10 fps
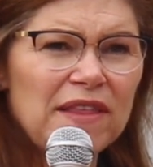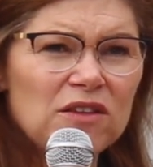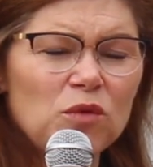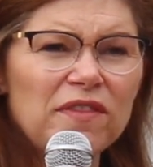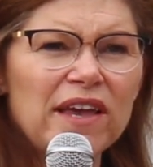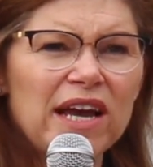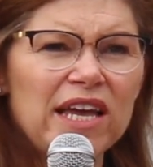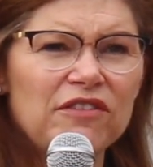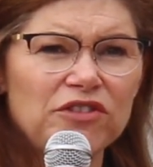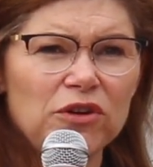I mean, that's one thing
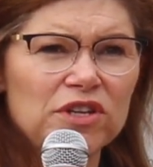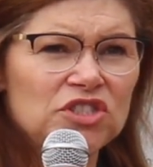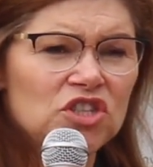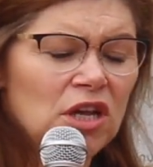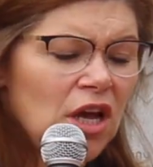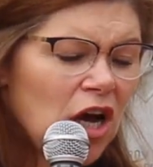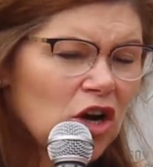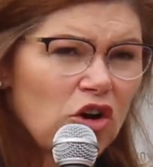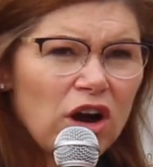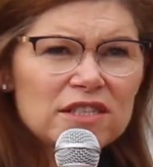I have noticed
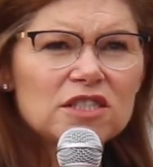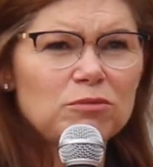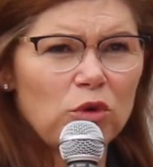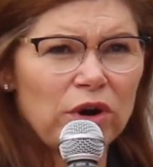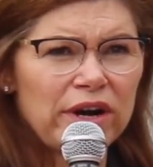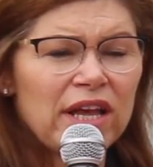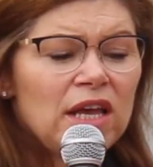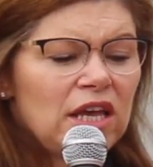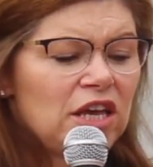across the board.